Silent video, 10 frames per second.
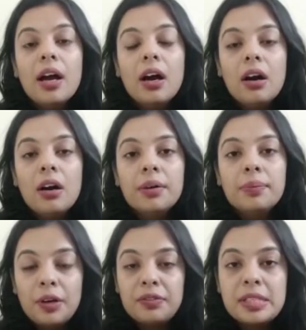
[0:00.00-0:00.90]

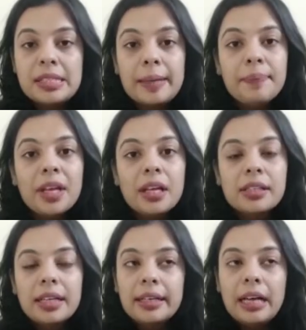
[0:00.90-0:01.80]
of the same.
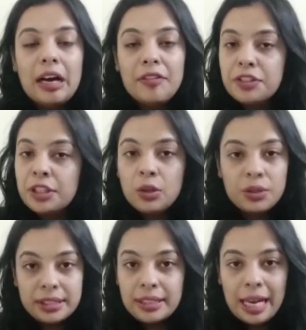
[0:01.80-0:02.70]
Then after
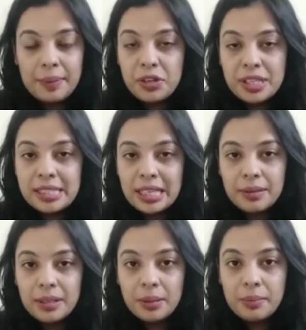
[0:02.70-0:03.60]
loading the libraries and
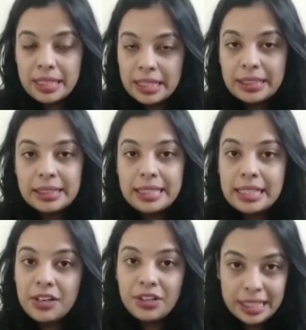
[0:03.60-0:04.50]
making the
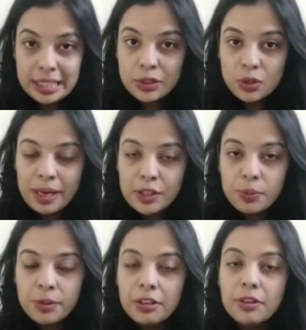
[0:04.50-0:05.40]
data read into my
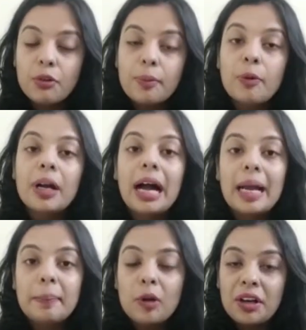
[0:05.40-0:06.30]
Jupyter notebook,
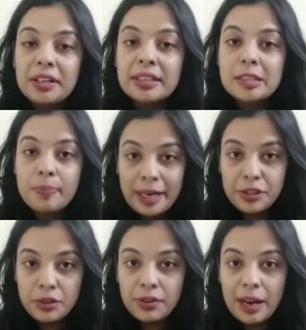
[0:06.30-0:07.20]
I plotted a
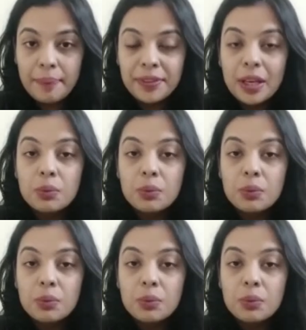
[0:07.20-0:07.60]
spectrogram,